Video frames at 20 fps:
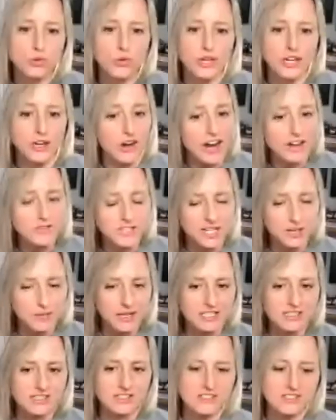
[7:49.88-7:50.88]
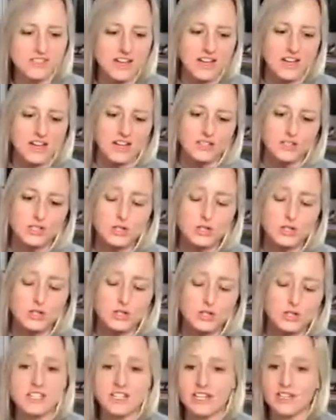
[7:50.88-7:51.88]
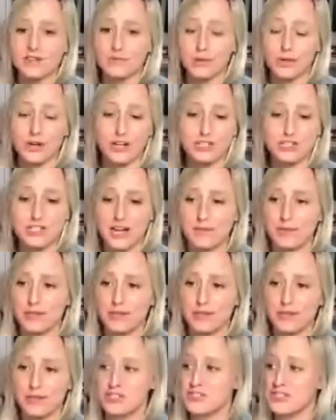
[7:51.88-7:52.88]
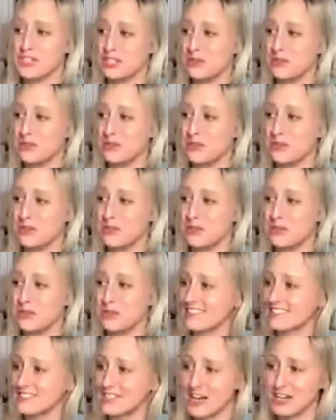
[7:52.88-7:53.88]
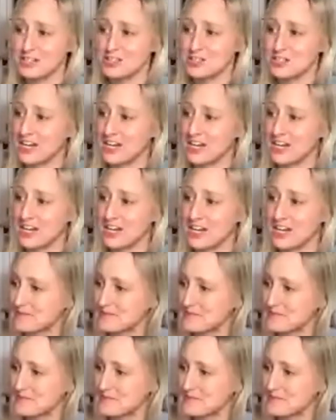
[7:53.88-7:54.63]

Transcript: graph databases to use it in production applications that you likely touch every day.